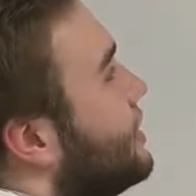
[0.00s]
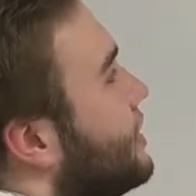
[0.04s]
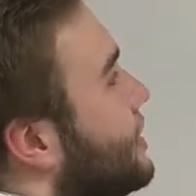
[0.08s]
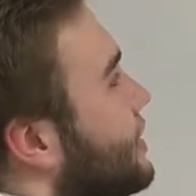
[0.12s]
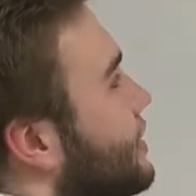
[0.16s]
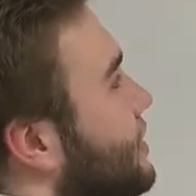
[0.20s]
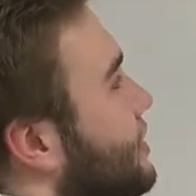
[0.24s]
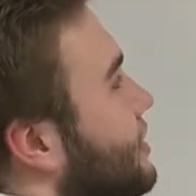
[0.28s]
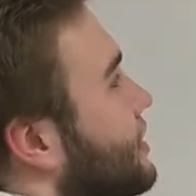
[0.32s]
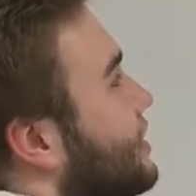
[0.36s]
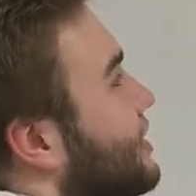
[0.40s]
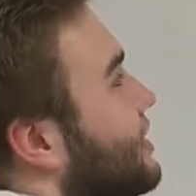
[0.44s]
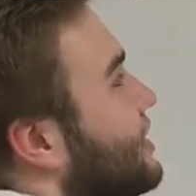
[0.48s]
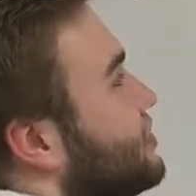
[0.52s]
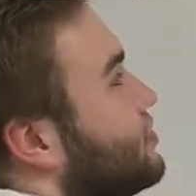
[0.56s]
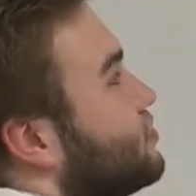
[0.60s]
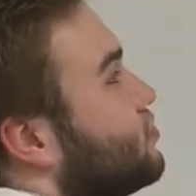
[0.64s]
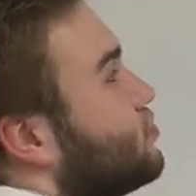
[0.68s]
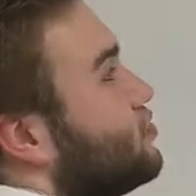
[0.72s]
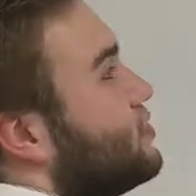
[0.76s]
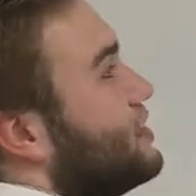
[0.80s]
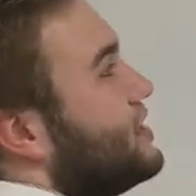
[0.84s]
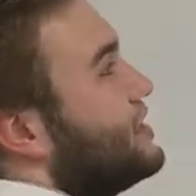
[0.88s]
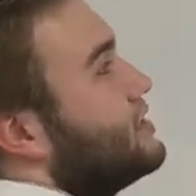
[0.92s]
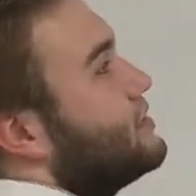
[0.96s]
and
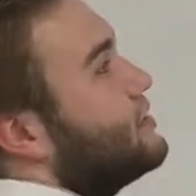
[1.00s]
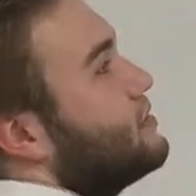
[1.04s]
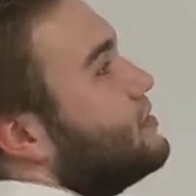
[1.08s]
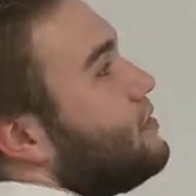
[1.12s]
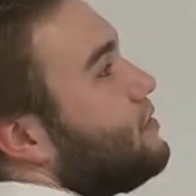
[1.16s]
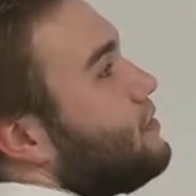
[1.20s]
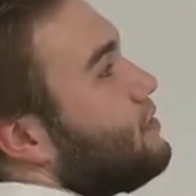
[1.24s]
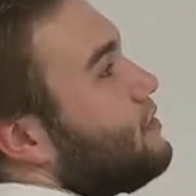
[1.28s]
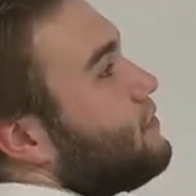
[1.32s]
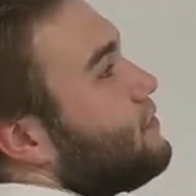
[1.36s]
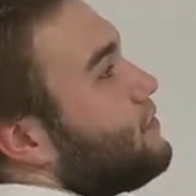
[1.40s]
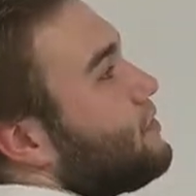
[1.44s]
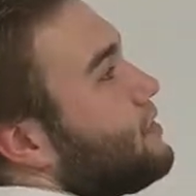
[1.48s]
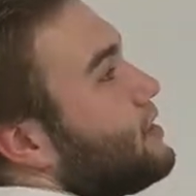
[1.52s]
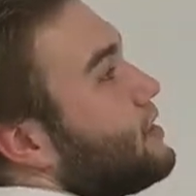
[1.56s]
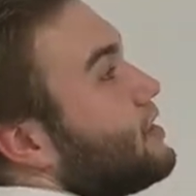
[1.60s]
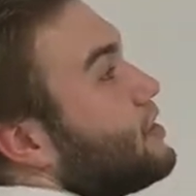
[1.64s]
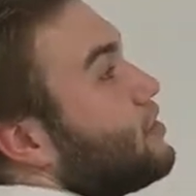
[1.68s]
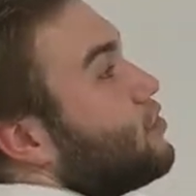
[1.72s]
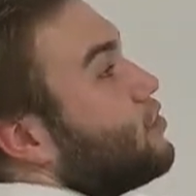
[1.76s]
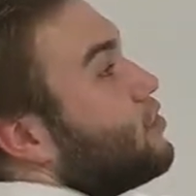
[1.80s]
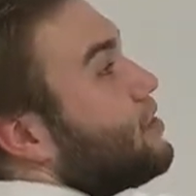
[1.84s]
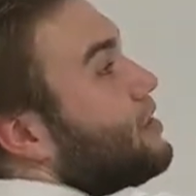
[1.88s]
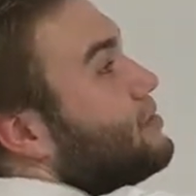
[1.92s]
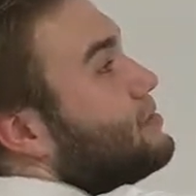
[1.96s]
gets rid of the
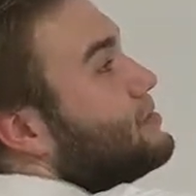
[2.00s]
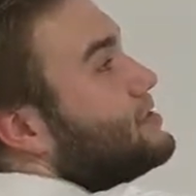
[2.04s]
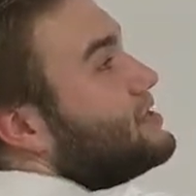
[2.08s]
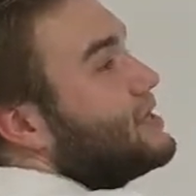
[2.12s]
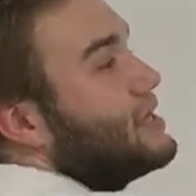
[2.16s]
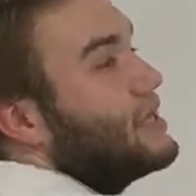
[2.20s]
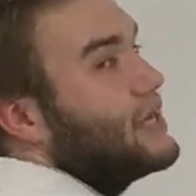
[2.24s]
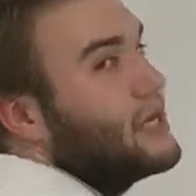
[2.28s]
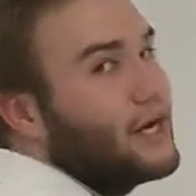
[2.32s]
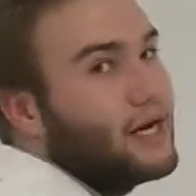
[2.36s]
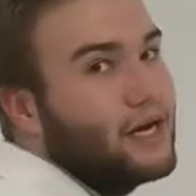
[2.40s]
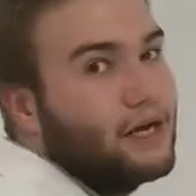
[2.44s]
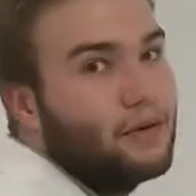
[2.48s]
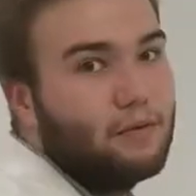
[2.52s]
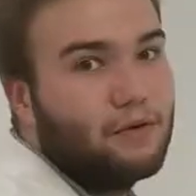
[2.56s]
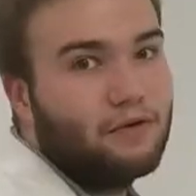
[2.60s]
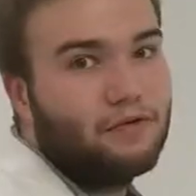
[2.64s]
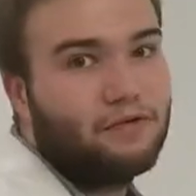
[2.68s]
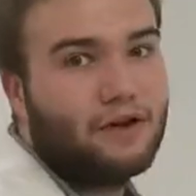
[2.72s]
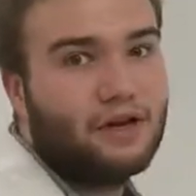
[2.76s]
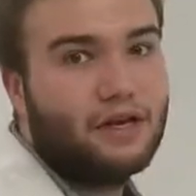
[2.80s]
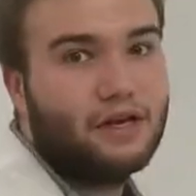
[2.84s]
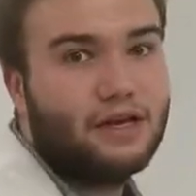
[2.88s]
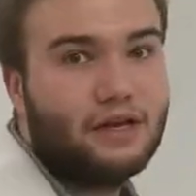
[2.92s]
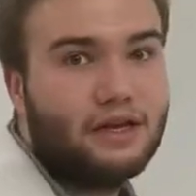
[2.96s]
ground state
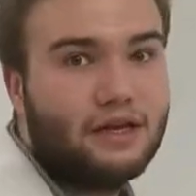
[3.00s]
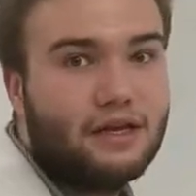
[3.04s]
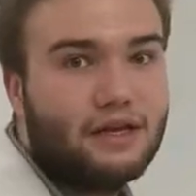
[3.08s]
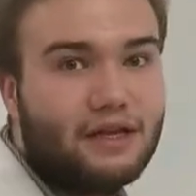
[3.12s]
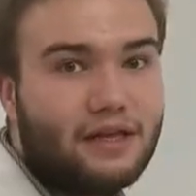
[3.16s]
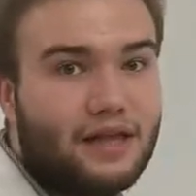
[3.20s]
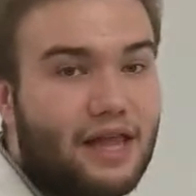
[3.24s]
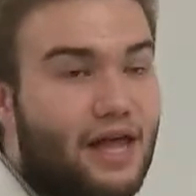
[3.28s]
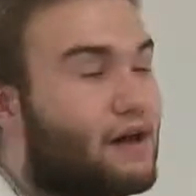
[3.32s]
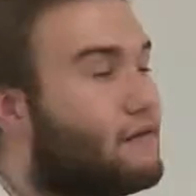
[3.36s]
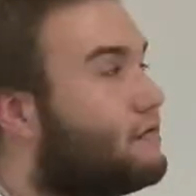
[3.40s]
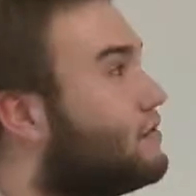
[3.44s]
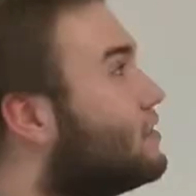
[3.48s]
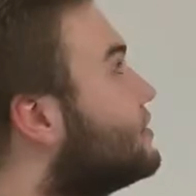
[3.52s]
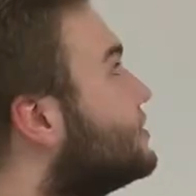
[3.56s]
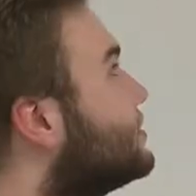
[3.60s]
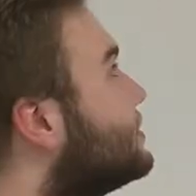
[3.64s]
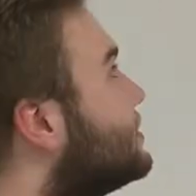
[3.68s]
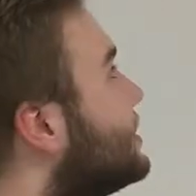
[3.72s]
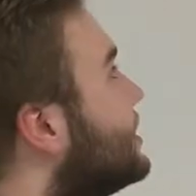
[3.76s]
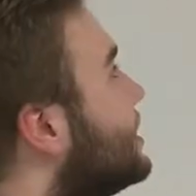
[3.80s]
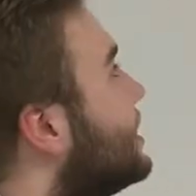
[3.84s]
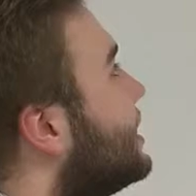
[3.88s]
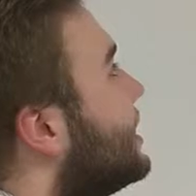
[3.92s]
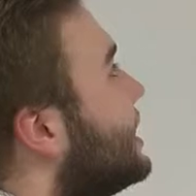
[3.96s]
hyperfine
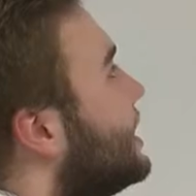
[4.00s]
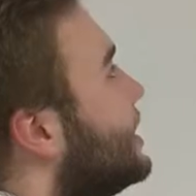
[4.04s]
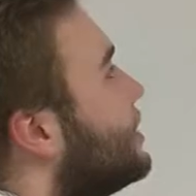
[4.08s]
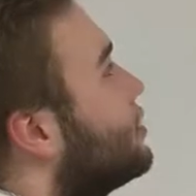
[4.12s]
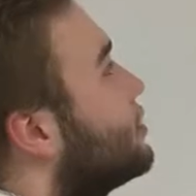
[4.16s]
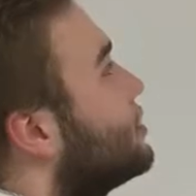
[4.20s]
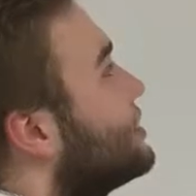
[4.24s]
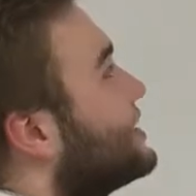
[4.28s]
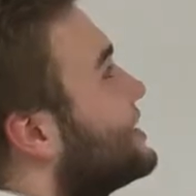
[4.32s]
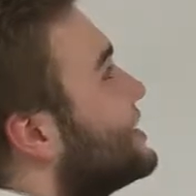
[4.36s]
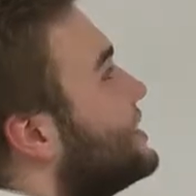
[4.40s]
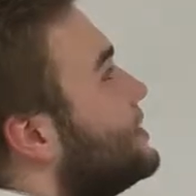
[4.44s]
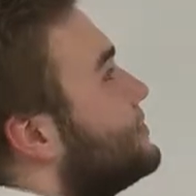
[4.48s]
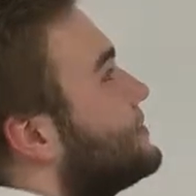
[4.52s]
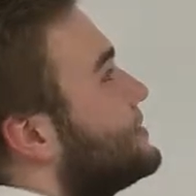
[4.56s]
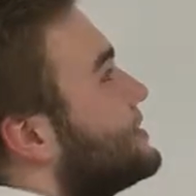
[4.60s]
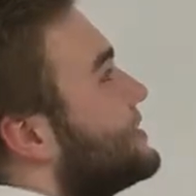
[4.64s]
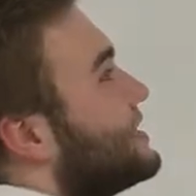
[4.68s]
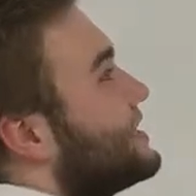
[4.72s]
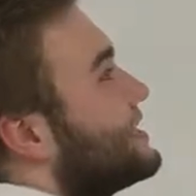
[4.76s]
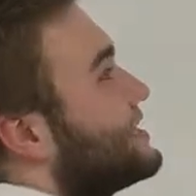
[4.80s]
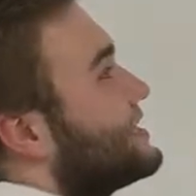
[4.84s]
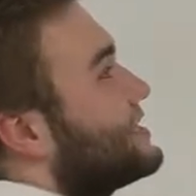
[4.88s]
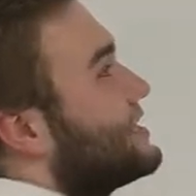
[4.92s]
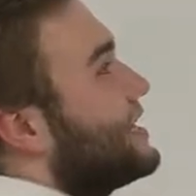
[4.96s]
levels and only keeps
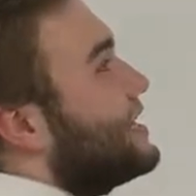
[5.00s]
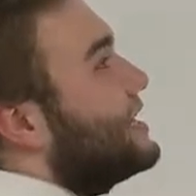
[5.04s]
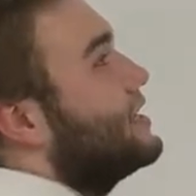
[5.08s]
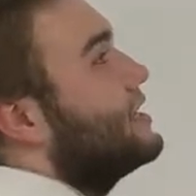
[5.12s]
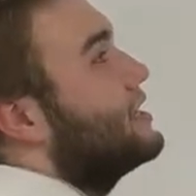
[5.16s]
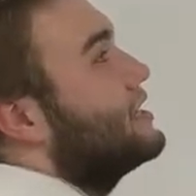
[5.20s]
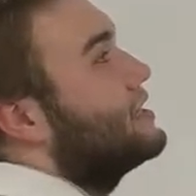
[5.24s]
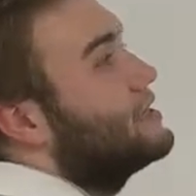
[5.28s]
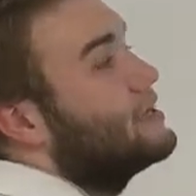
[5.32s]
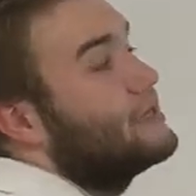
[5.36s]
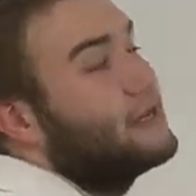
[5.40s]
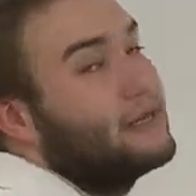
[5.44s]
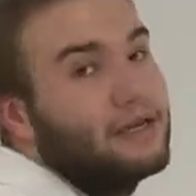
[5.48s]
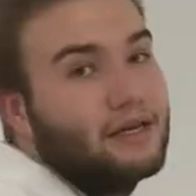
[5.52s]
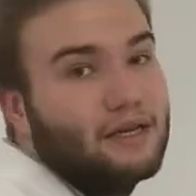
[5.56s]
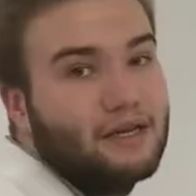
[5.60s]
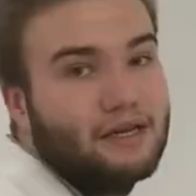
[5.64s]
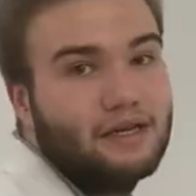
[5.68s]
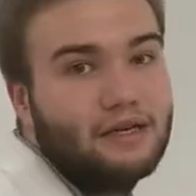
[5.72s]
the excited